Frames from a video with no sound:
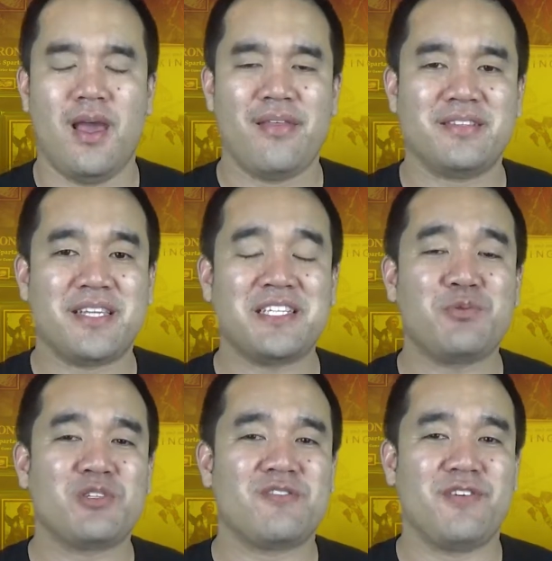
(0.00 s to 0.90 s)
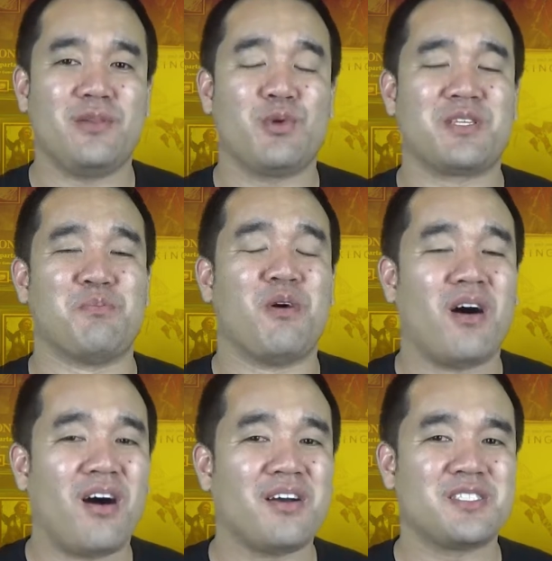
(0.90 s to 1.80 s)
The season was filled with some
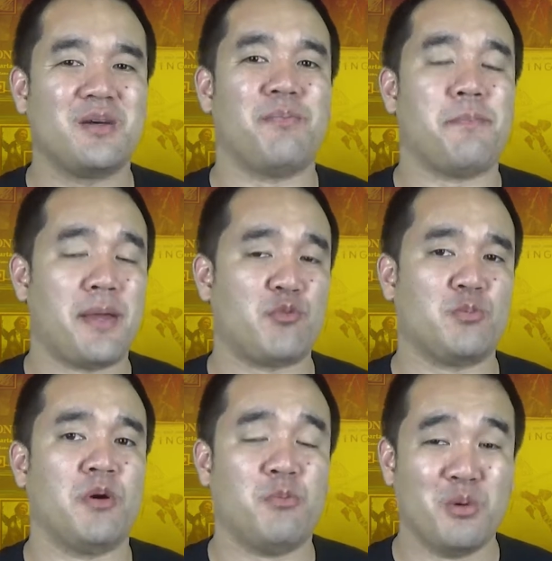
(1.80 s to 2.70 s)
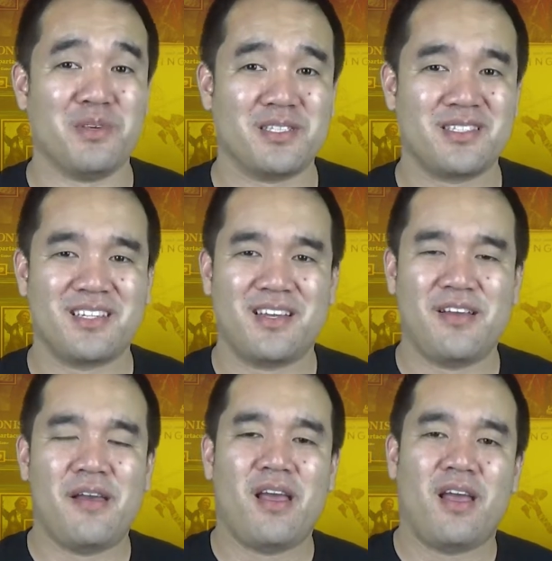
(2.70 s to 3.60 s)
awesome, memorable moments.
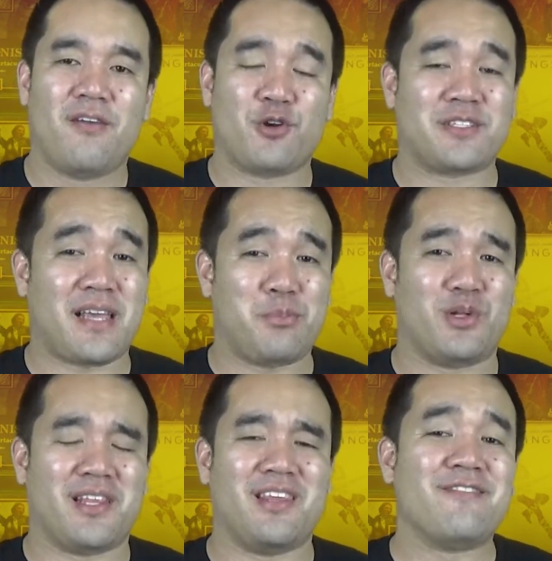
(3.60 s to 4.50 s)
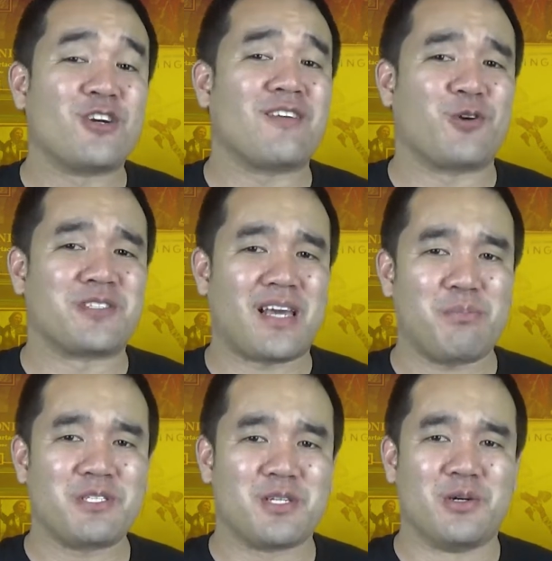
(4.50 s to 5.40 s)
For example, in the very first
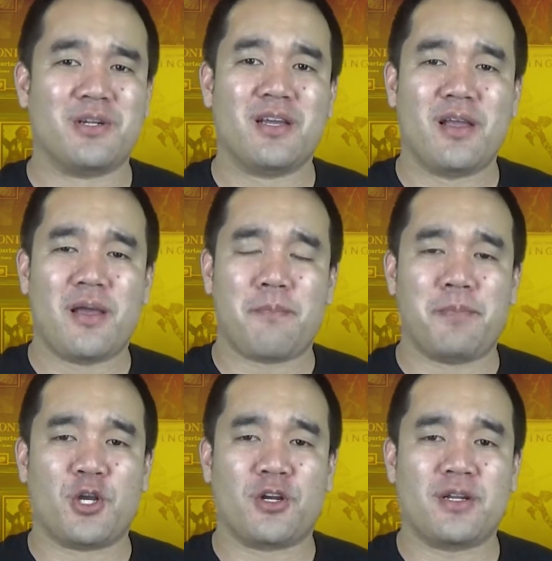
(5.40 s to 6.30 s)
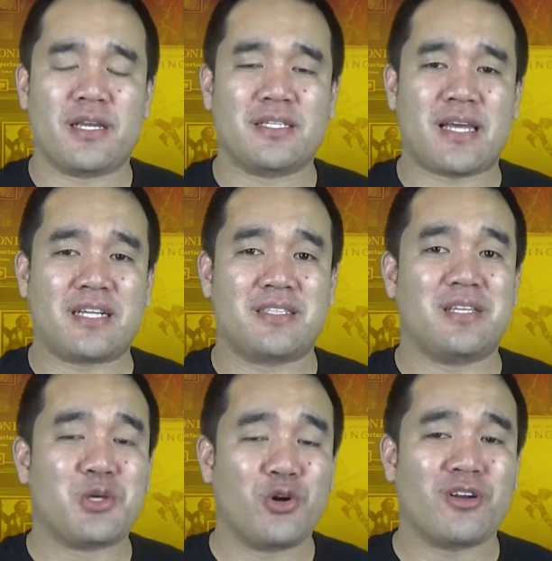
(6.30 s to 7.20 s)
episode, Bjorn is actually
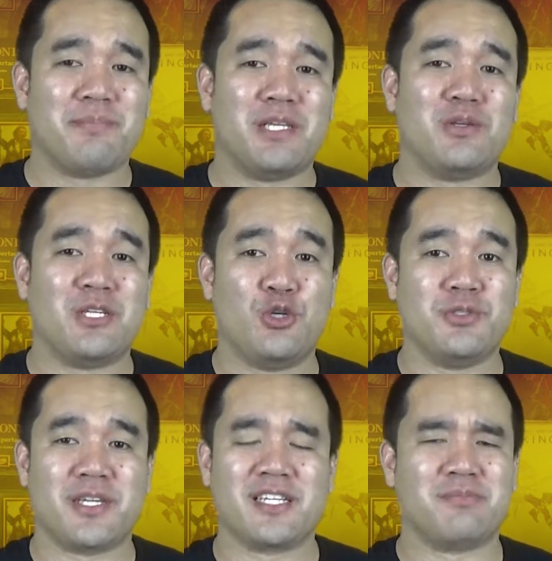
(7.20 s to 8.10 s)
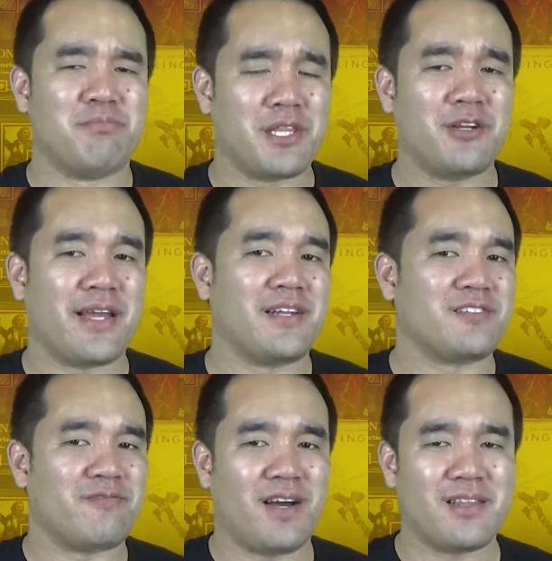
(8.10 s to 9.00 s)
torn between choosing his mother and
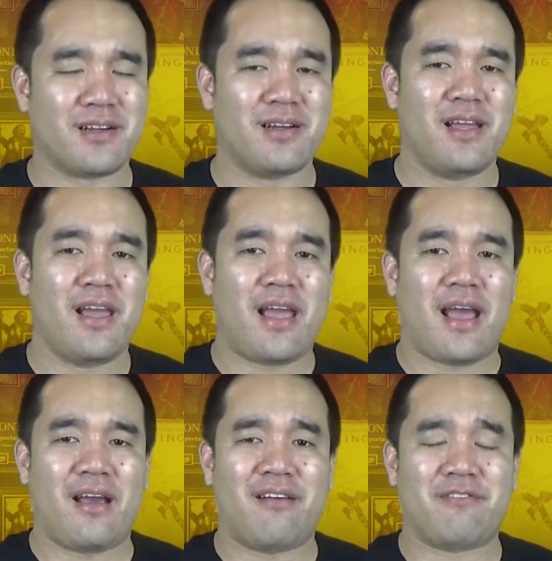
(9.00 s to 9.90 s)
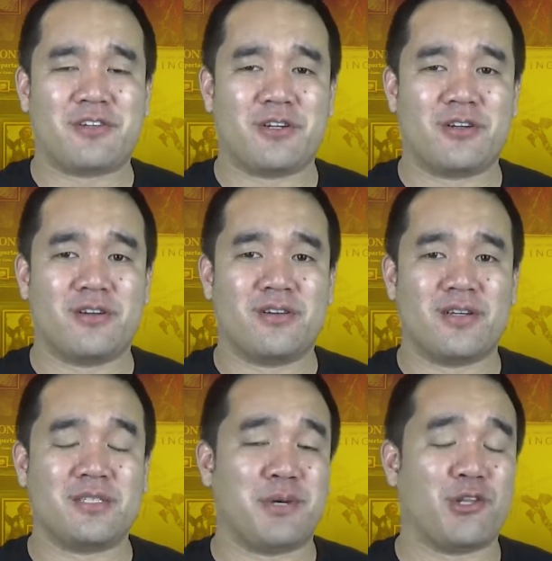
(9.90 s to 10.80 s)
his father after
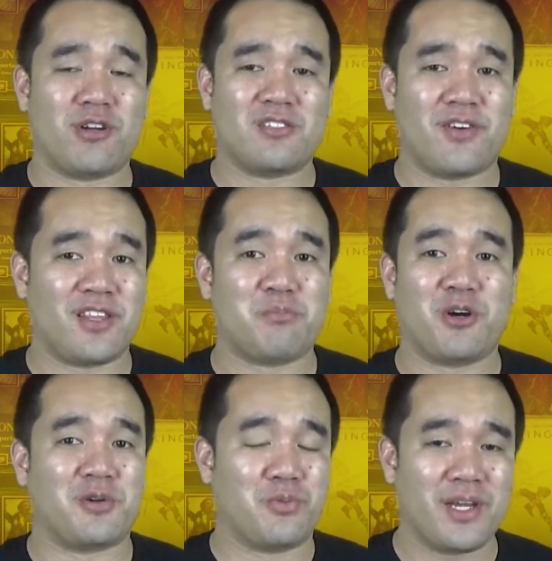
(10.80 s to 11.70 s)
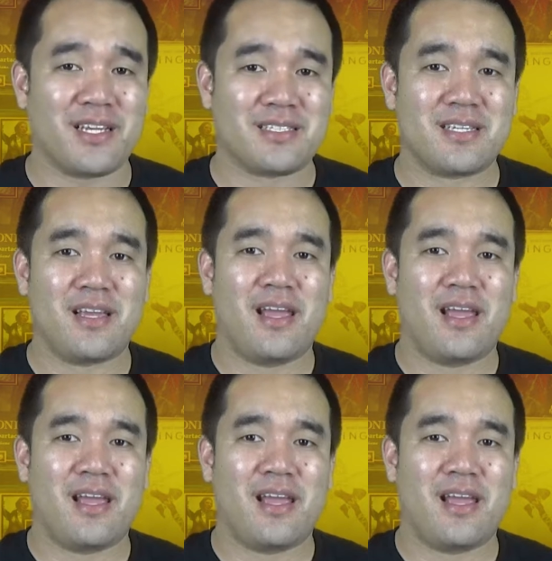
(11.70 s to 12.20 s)
his mother and his father parted ways.